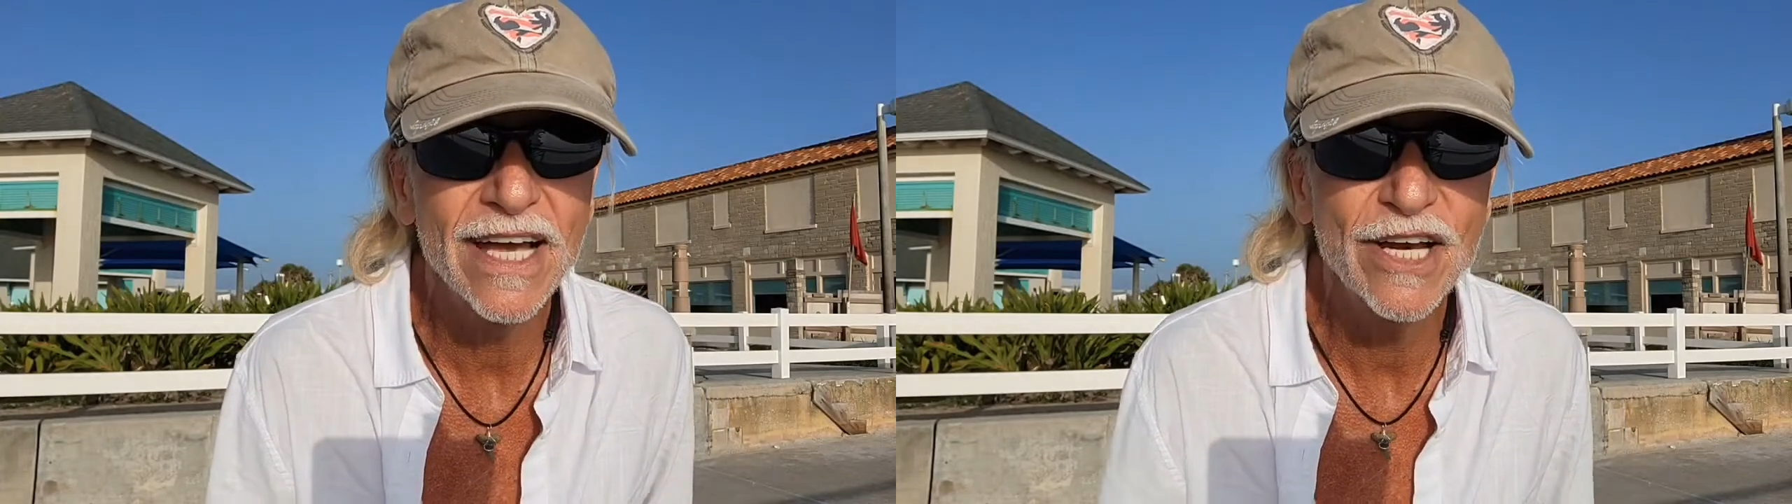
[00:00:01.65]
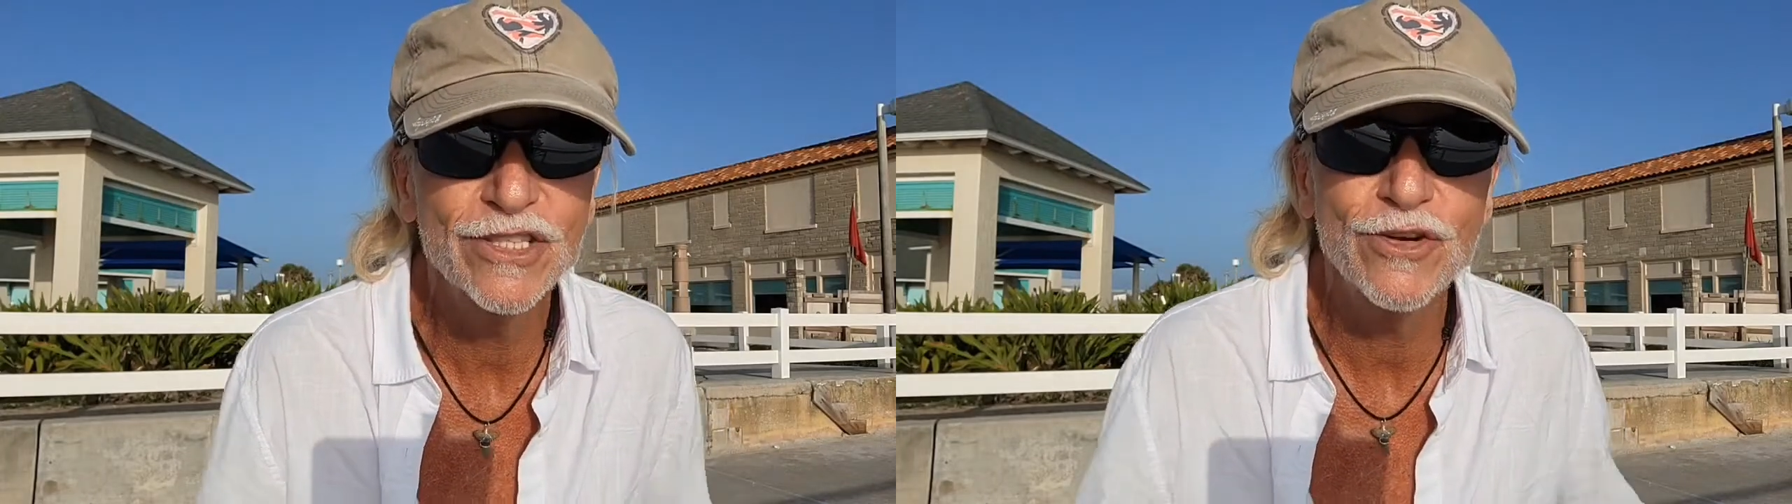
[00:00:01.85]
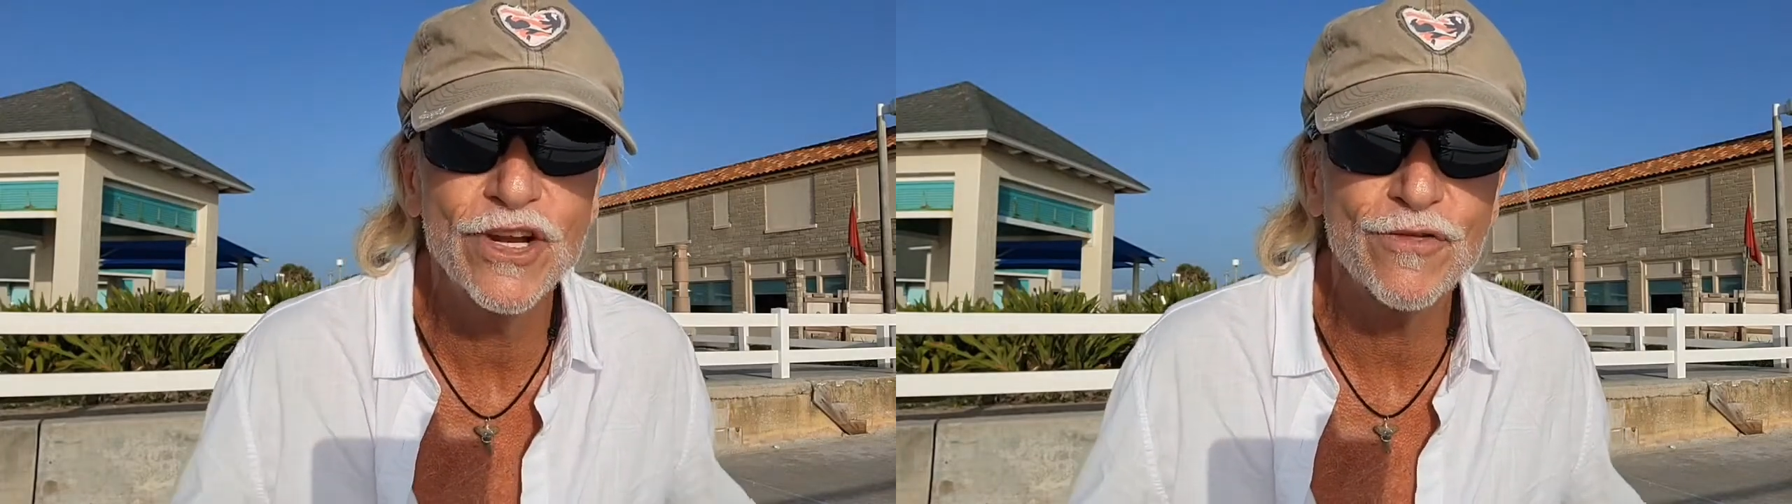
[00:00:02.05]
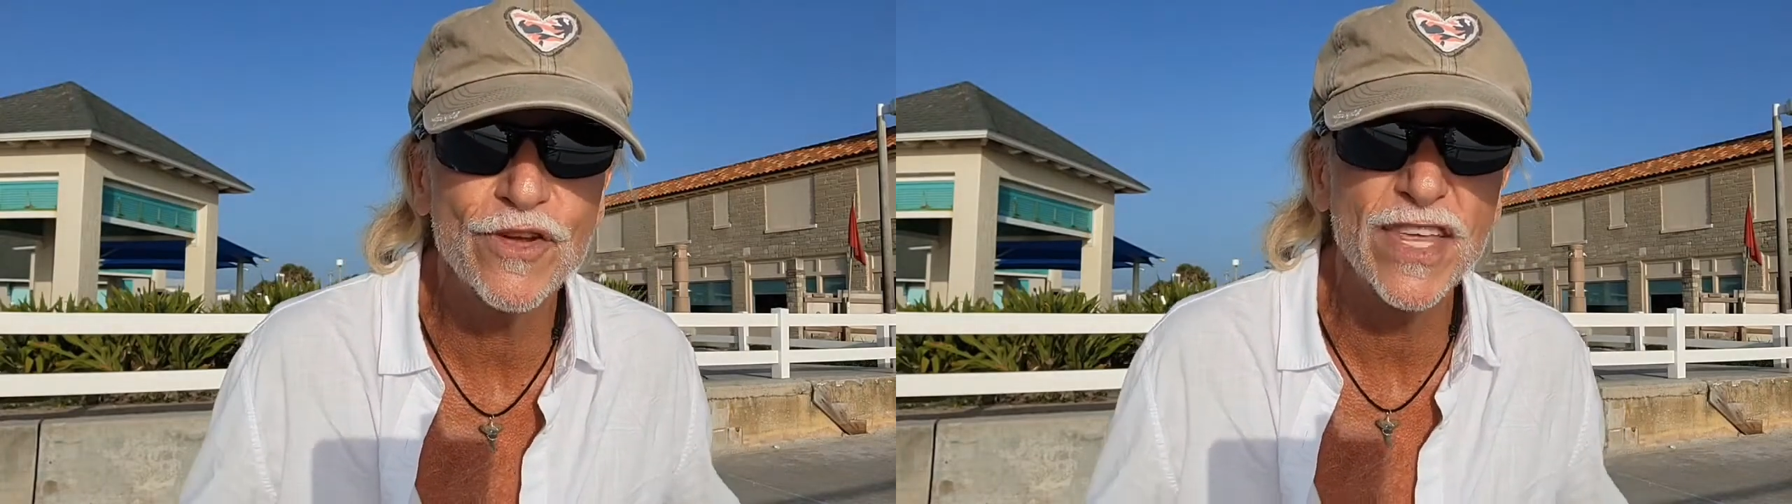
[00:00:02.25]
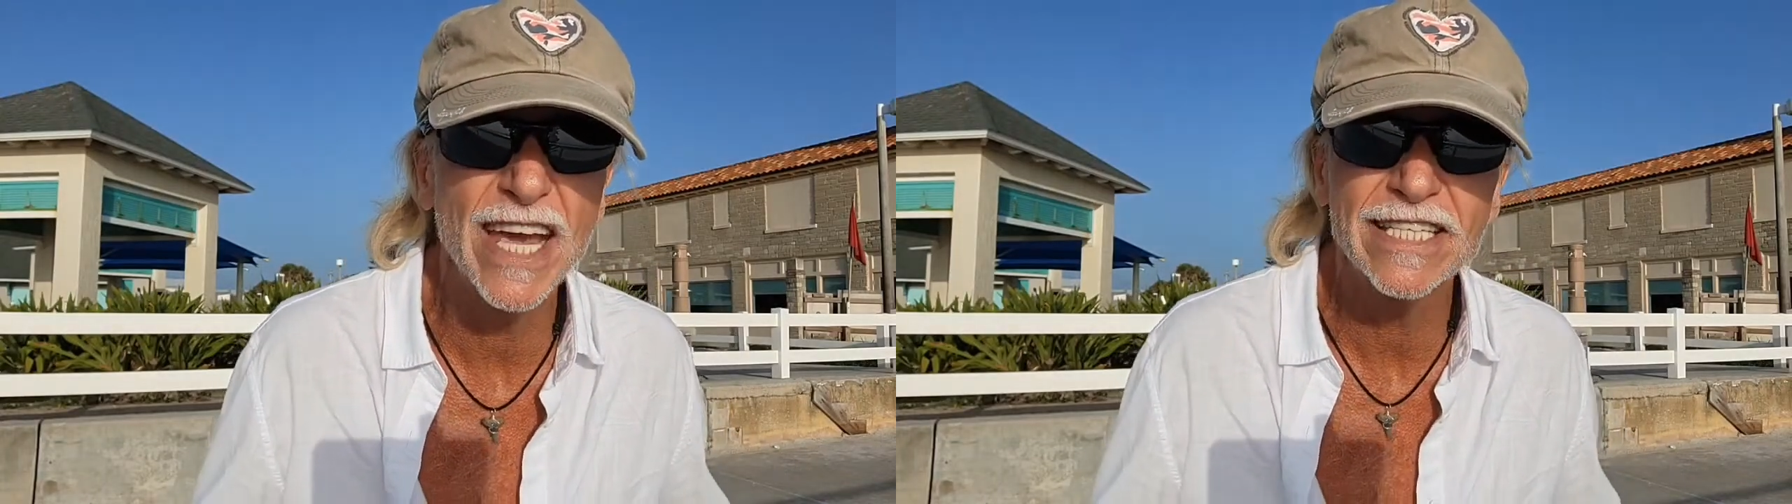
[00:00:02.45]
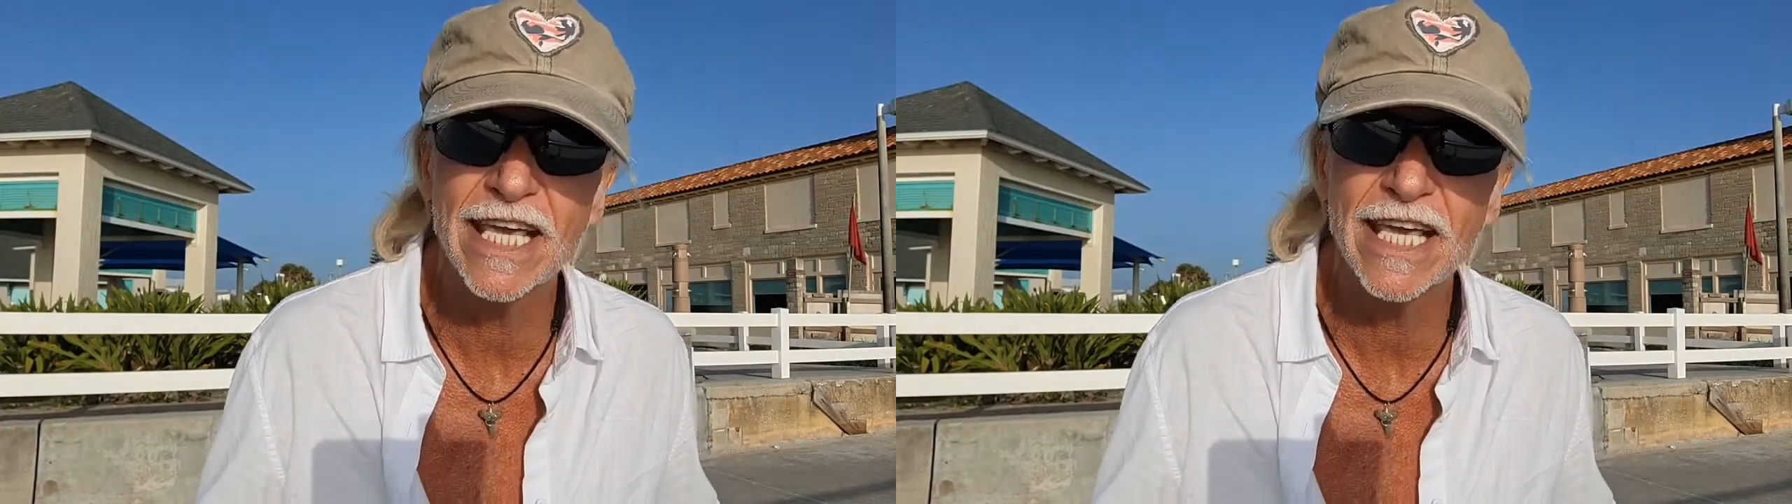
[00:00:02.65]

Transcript: and do different things.